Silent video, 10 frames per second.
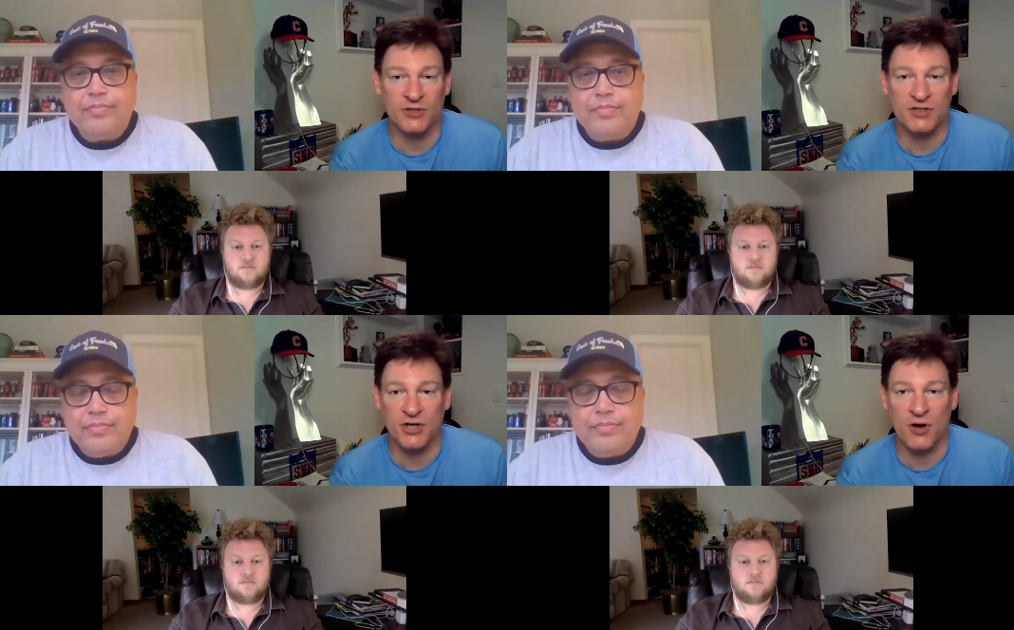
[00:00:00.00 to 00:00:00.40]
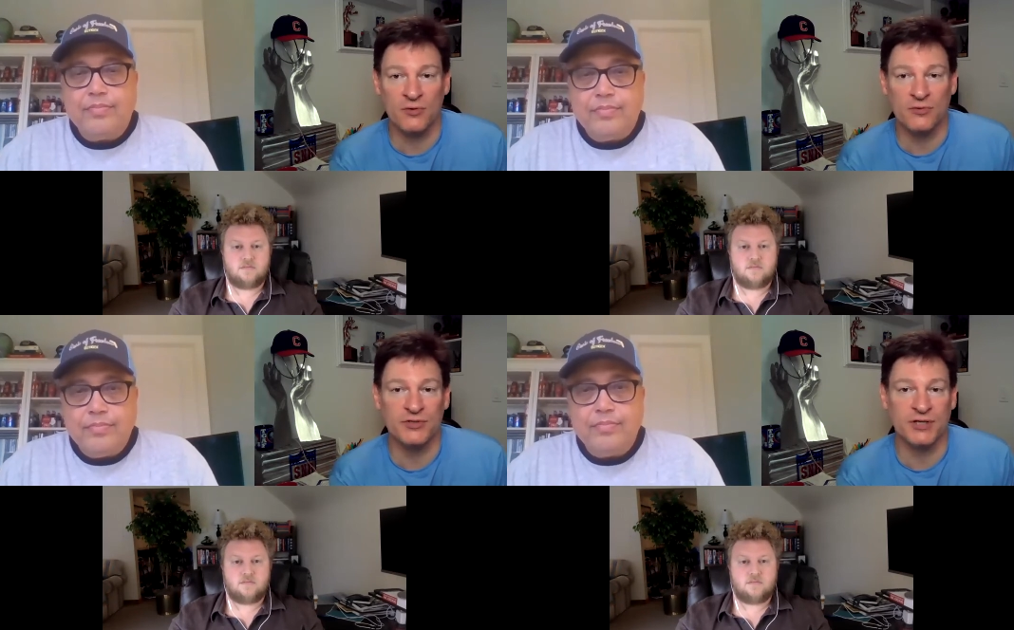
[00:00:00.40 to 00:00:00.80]
Speaker 1: with
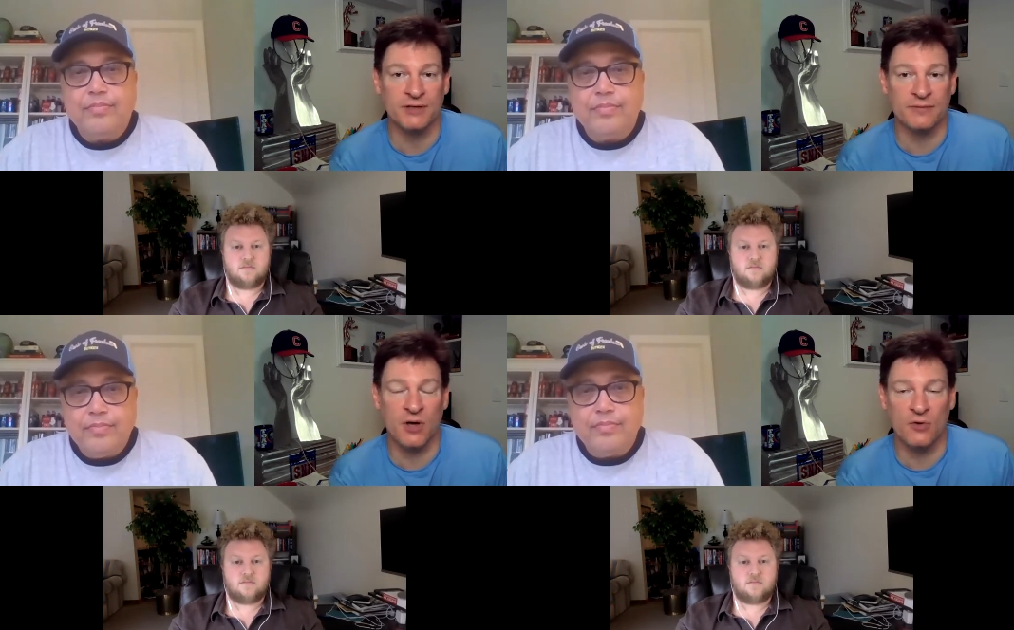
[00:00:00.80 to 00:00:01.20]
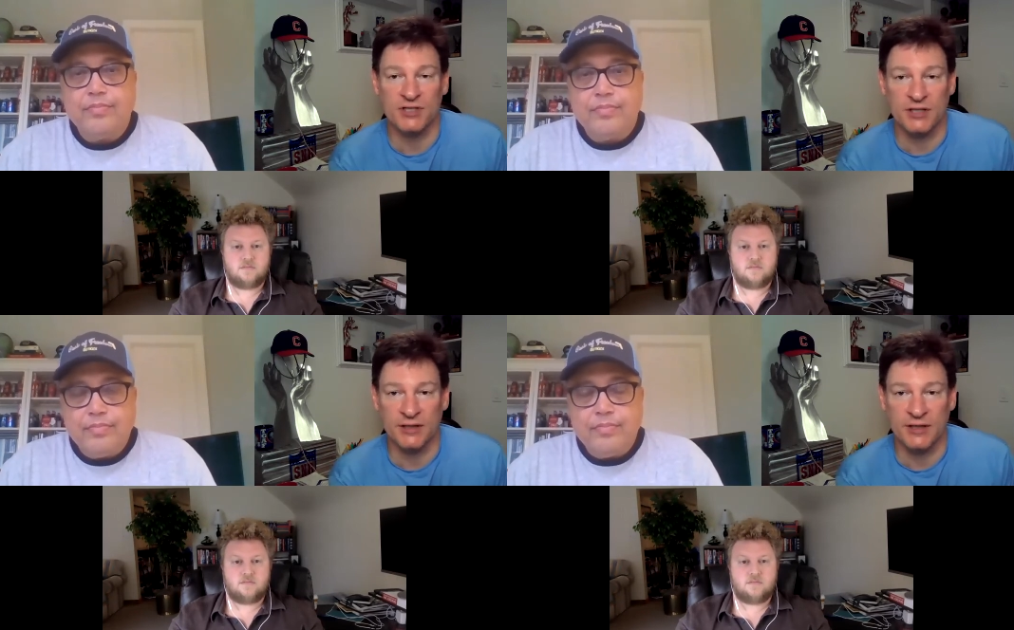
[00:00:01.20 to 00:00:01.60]
shows and
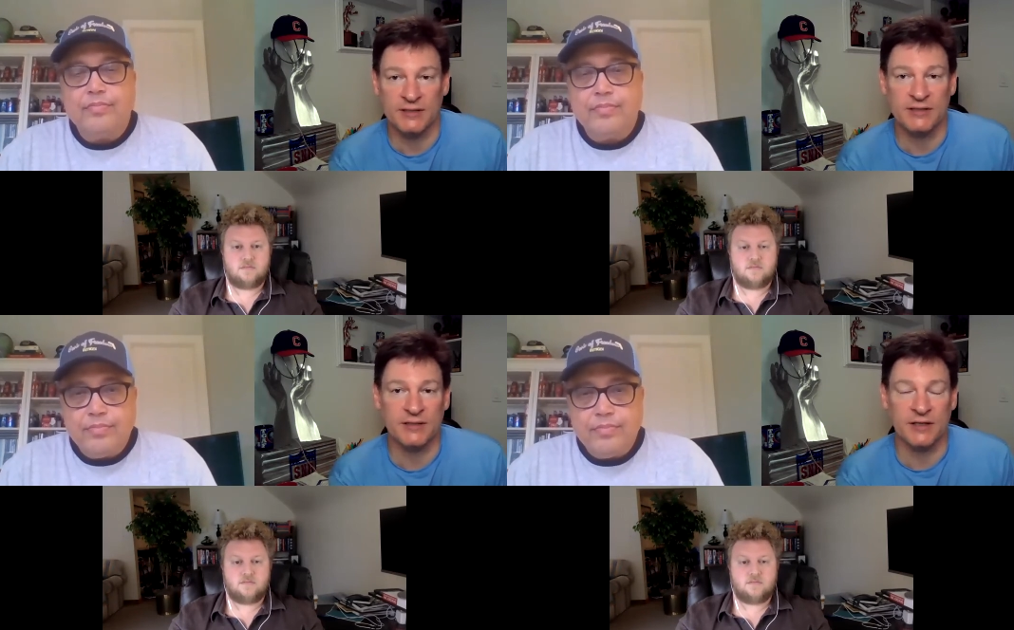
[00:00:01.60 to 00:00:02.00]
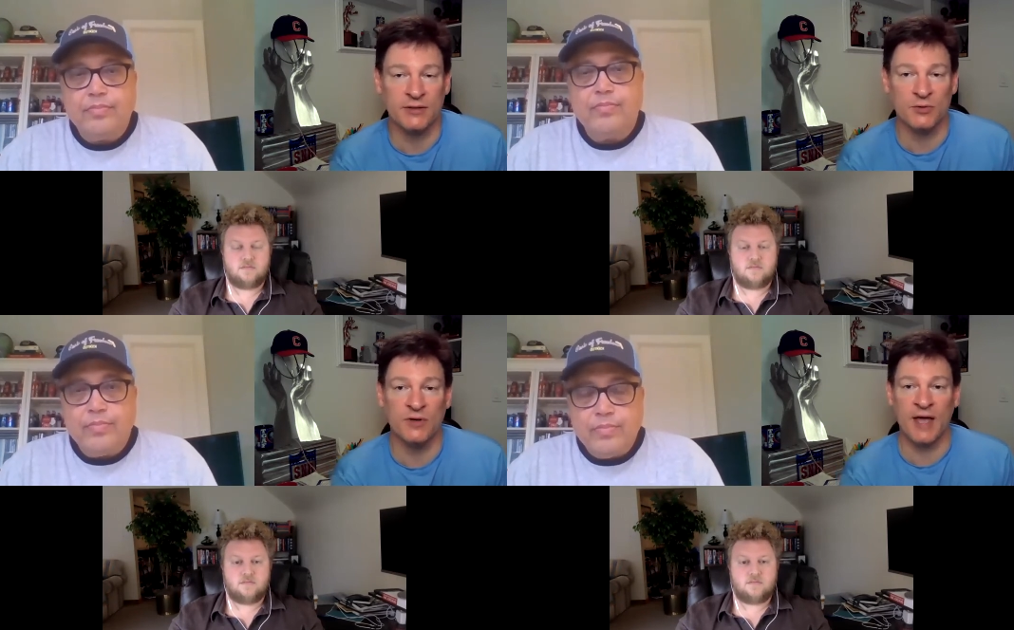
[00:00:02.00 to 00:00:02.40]
hosting this and
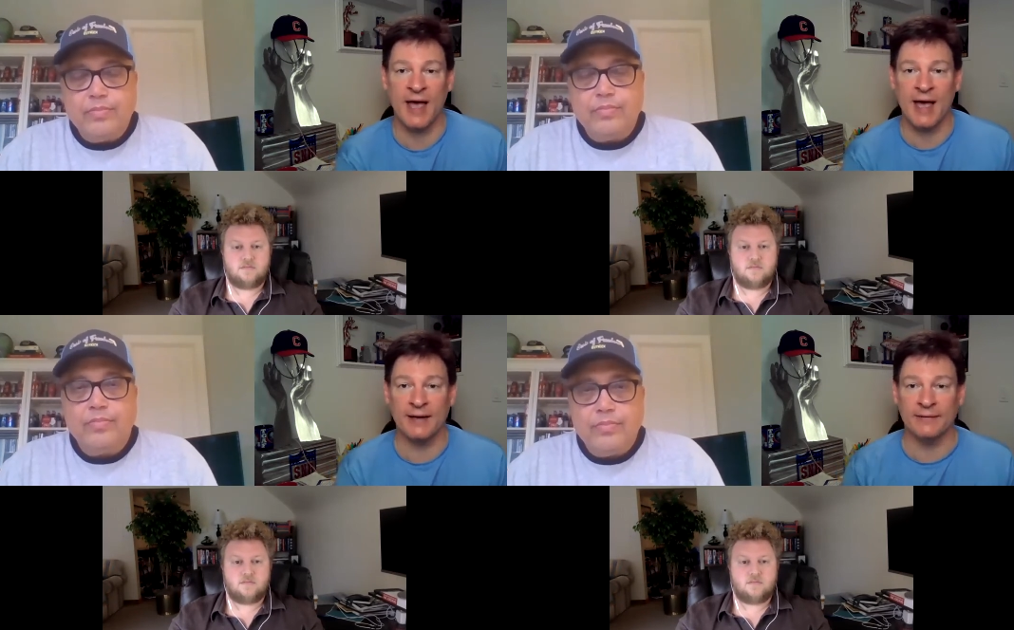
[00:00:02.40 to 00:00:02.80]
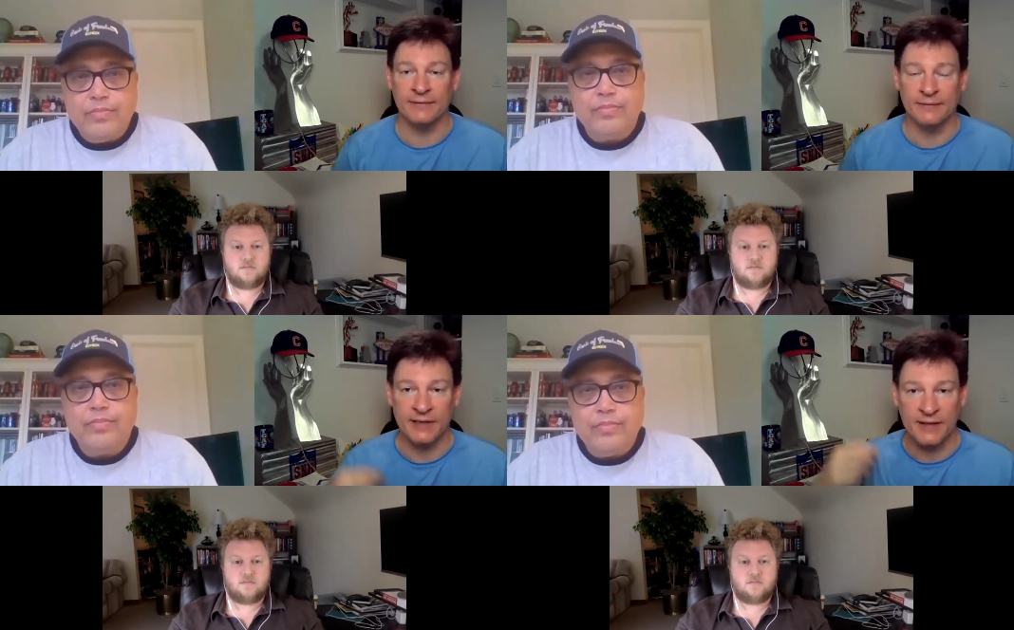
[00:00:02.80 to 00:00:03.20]
doing that
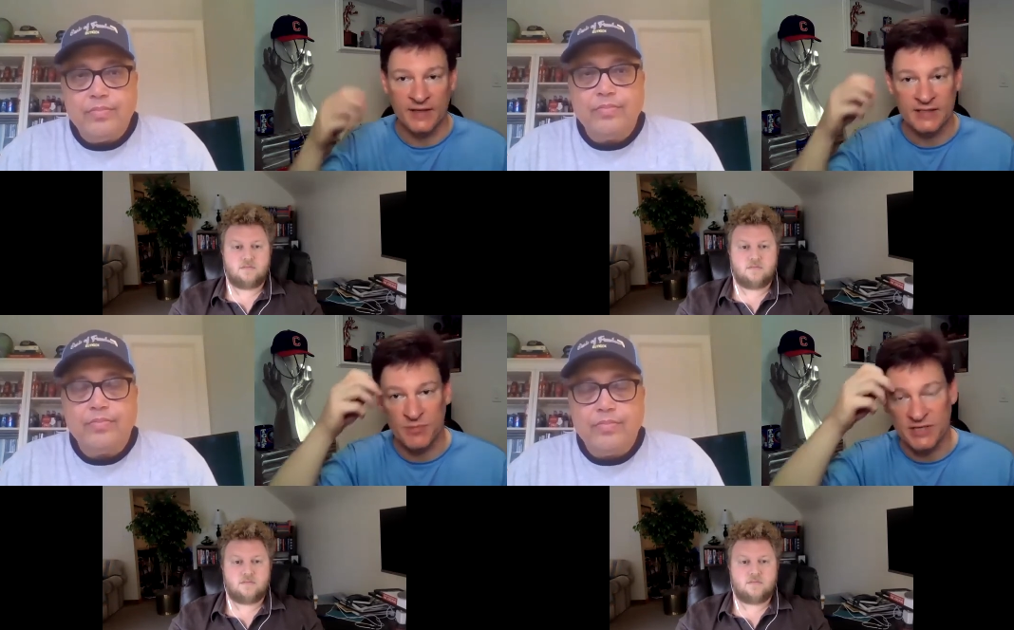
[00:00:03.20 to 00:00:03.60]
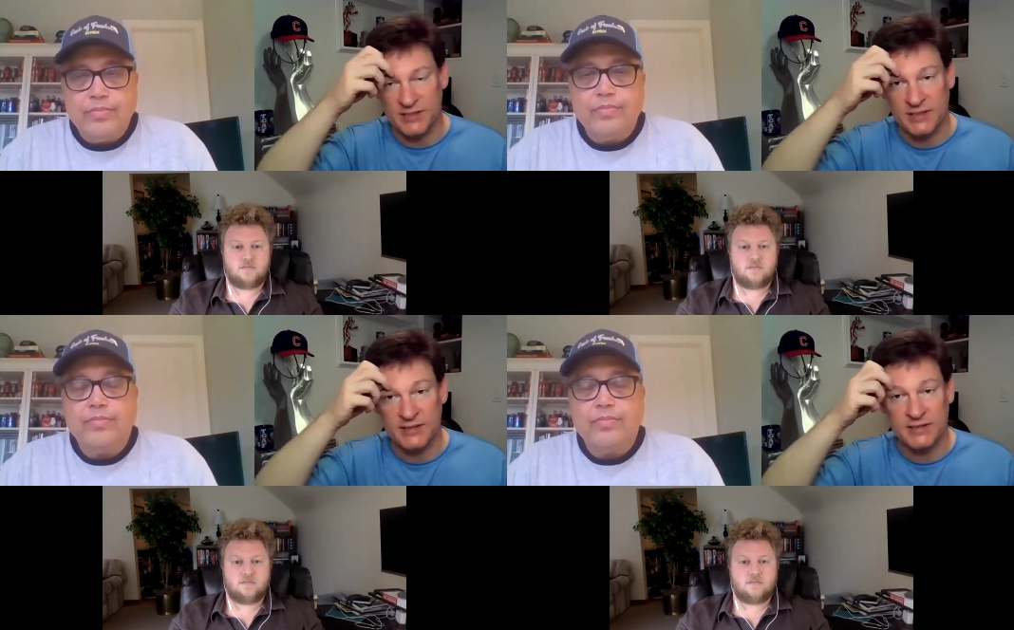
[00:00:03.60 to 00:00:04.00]
and in this
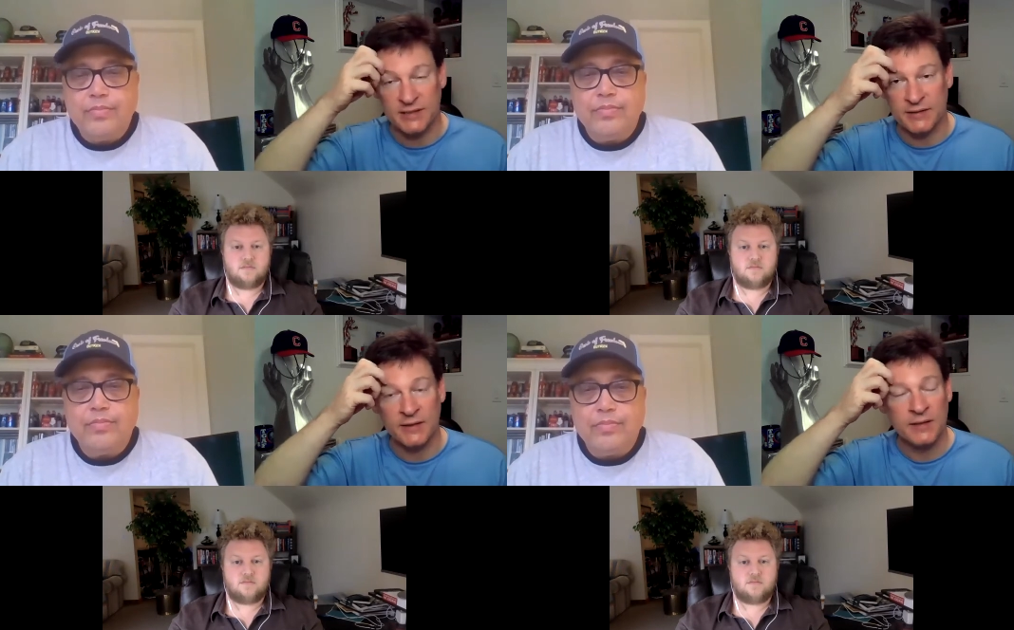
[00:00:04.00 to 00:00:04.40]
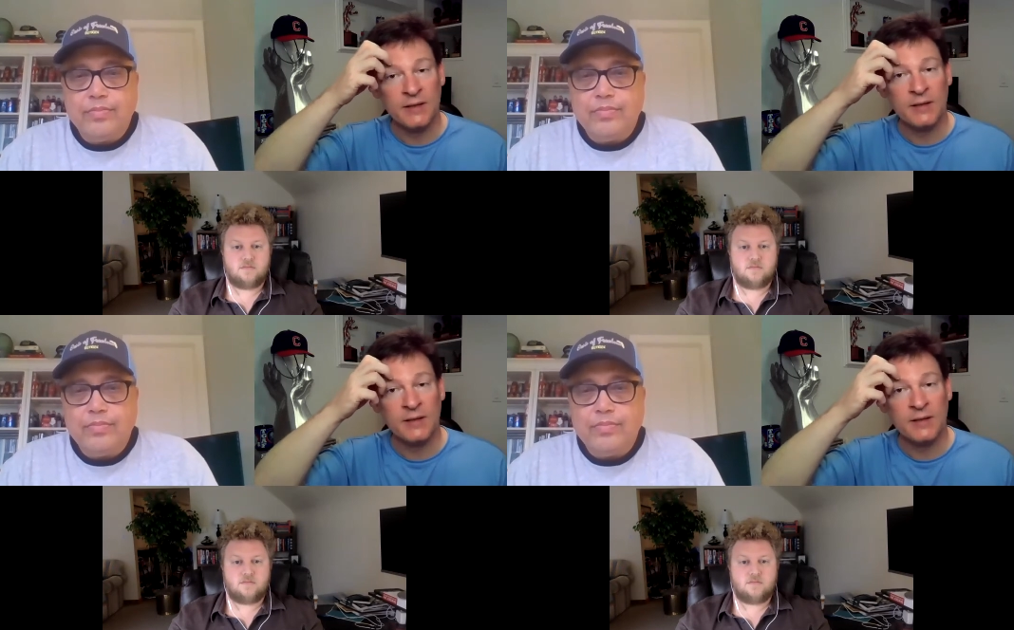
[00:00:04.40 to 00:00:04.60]
business and